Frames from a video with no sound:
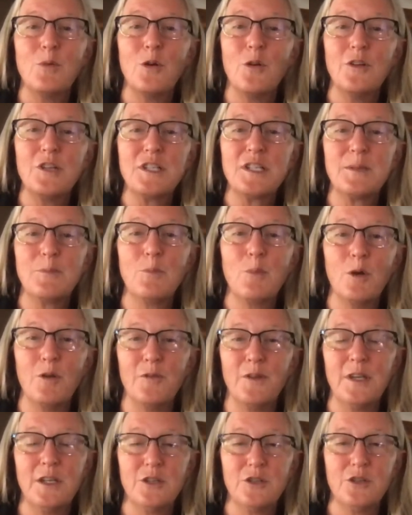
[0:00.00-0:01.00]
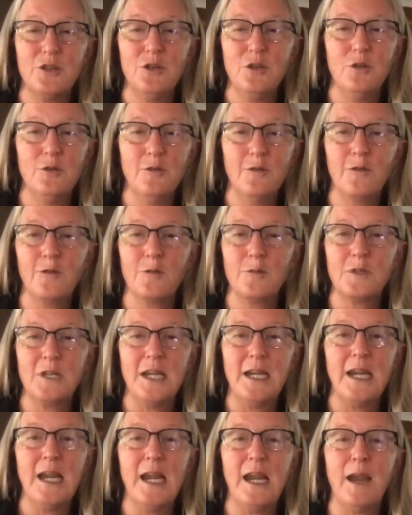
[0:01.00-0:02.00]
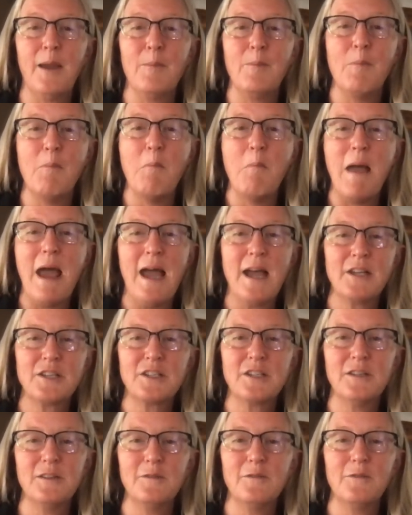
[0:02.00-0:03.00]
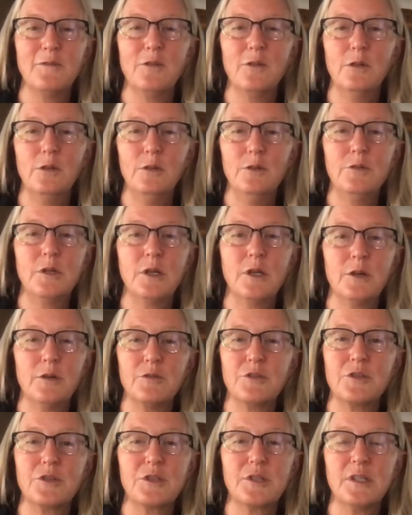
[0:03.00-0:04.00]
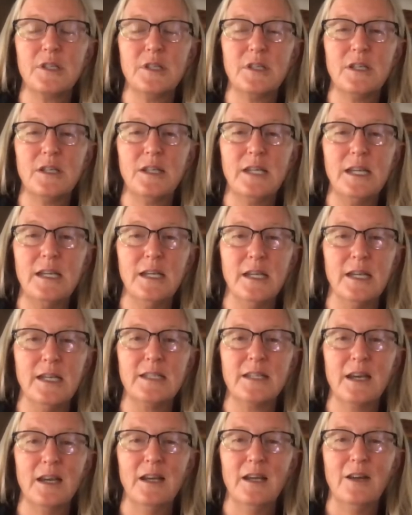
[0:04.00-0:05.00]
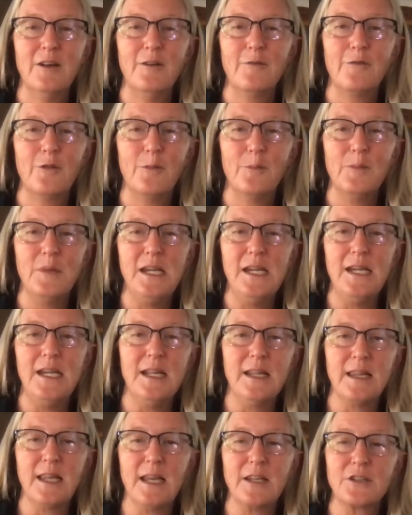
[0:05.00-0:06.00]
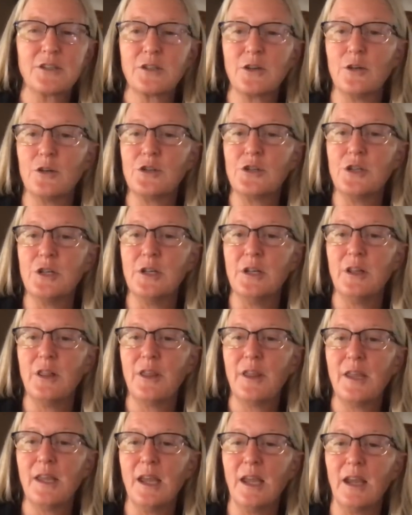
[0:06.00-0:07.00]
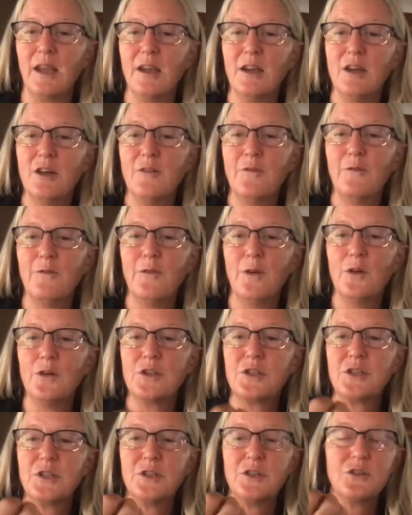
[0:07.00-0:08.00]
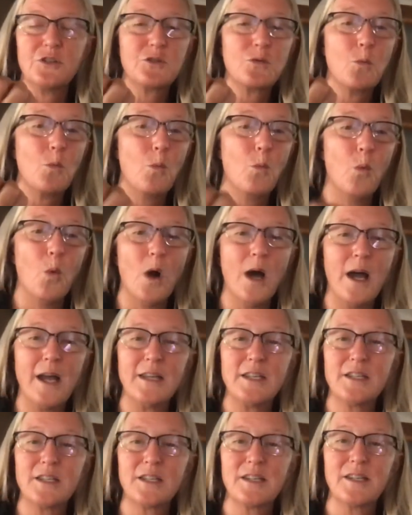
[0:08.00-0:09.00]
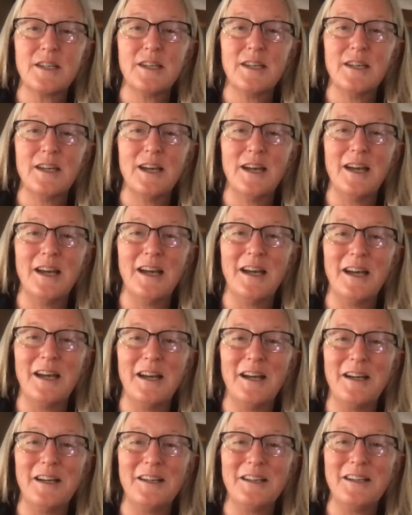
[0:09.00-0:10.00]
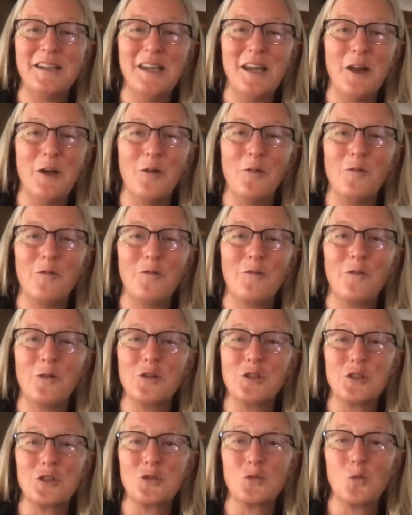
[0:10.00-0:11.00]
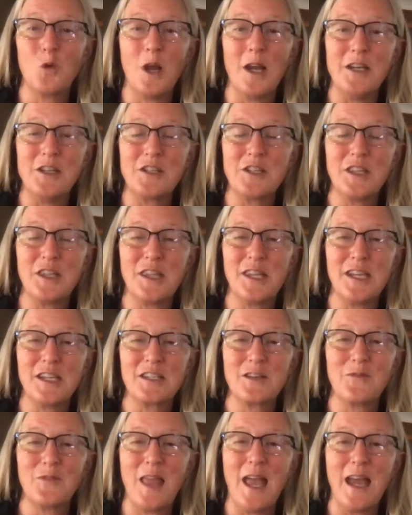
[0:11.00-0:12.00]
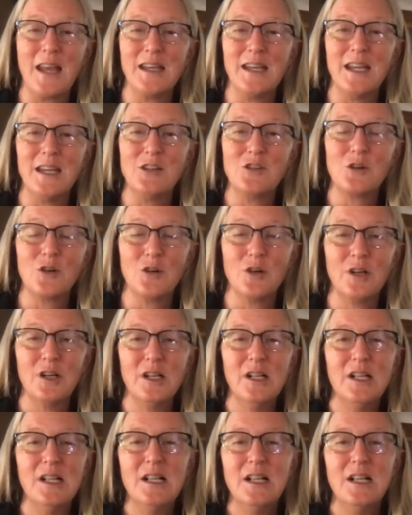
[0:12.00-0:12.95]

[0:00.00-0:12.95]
prevents you from taking a massive glucose hit from eating that starchy thing versus what, versus rice and things of that nature.